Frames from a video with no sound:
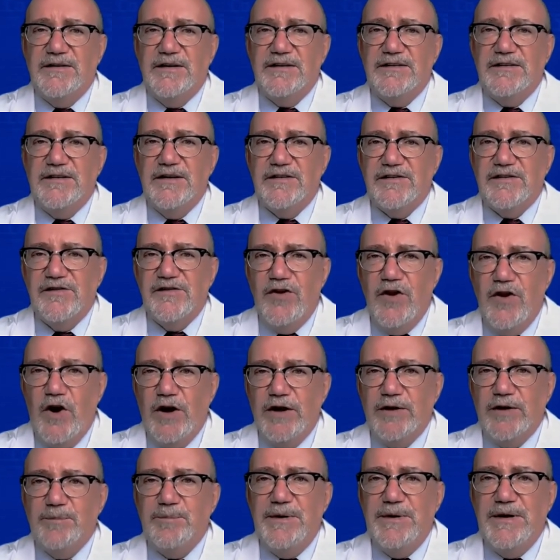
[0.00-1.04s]
that does
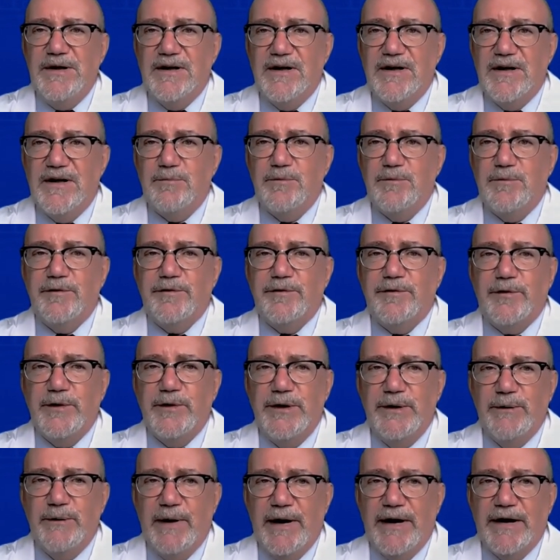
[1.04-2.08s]
not become a
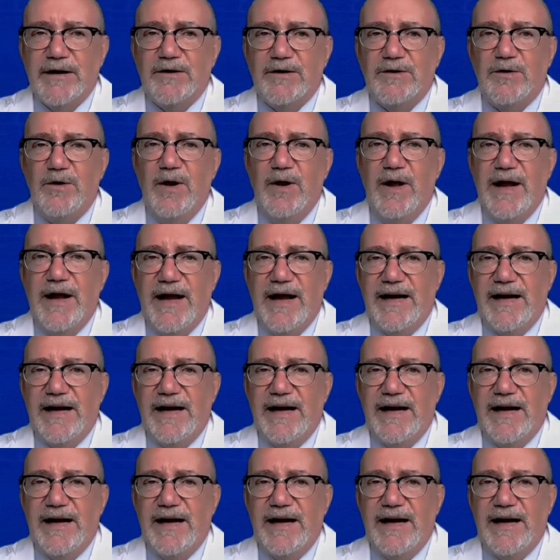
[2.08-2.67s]
free radical